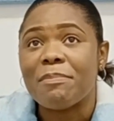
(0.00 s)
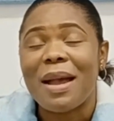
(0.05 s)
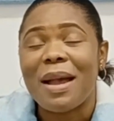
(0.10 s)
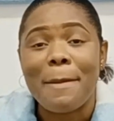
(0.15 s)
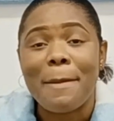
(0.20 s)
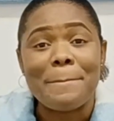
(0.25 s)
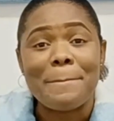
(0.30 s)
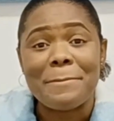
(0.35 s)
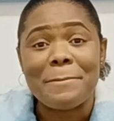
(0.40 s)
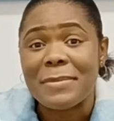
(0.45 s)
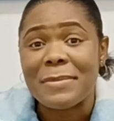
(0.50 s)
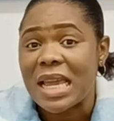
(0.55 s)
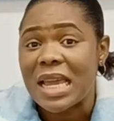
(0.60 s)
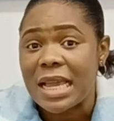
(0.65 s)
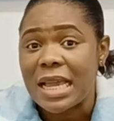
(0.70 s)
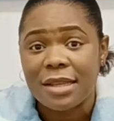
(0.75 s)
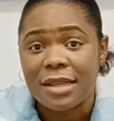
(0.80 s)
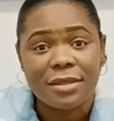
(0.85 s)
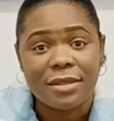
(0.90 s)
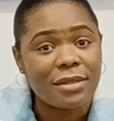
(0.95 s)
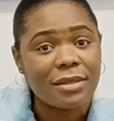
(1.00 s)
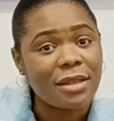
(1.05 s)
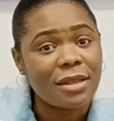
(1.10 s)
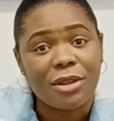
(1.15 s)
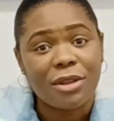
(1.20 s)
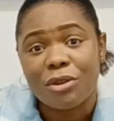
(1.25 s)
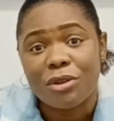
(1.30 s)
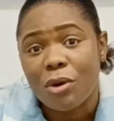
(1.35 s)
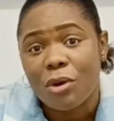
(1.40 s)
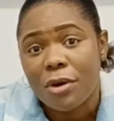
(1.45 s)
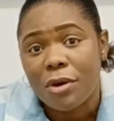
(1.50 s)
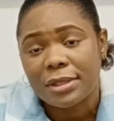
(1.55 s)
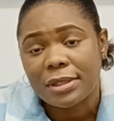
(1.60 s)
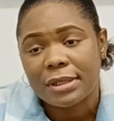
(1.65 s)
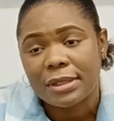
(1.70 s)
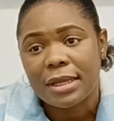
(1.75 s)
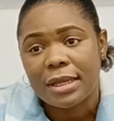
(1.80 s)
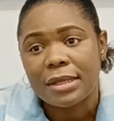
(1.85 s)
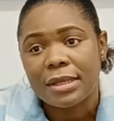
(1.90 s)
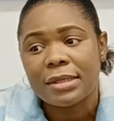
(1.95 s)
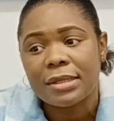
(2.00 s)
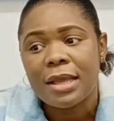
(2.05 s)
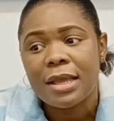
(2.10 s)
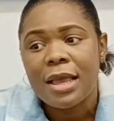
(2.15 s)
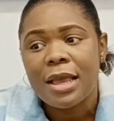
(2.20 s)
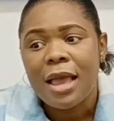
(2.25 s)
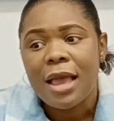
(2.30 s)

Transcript: amazing nurses.